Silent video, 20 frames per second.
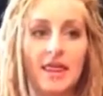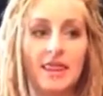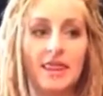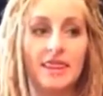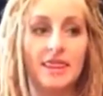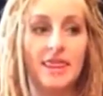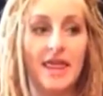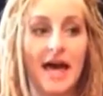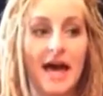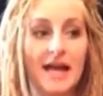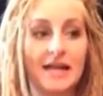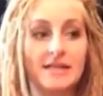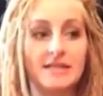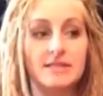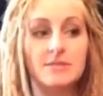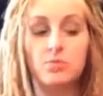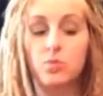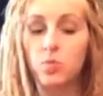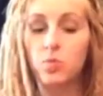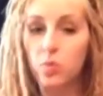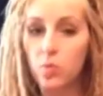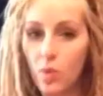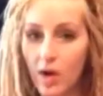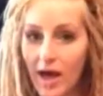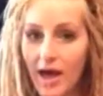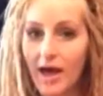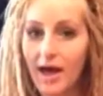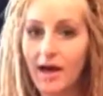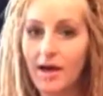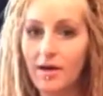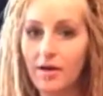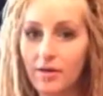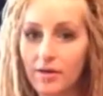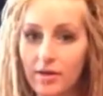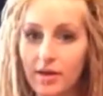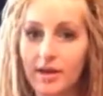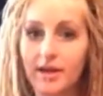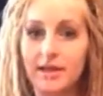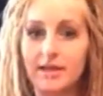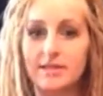That as
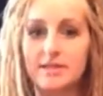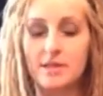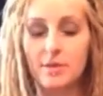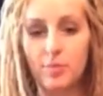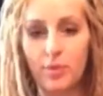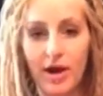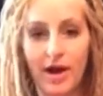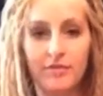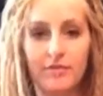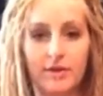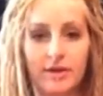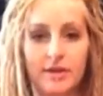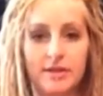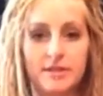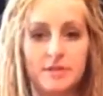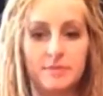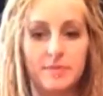well is a preference,